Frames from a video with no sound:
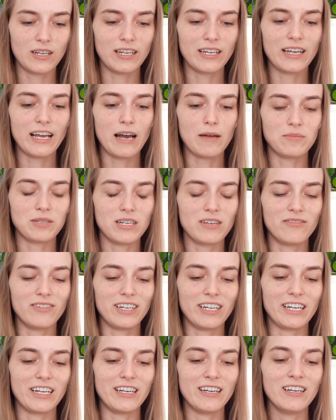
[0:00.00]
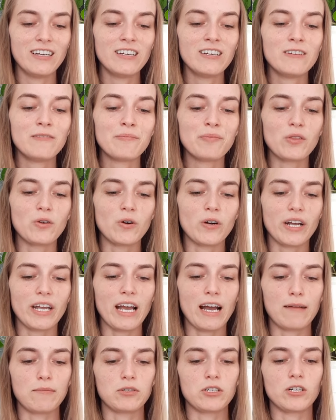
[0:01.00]
captivity or
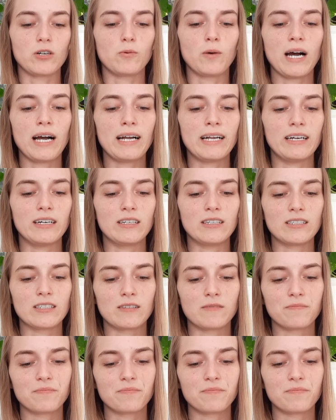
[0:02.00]
capture wild.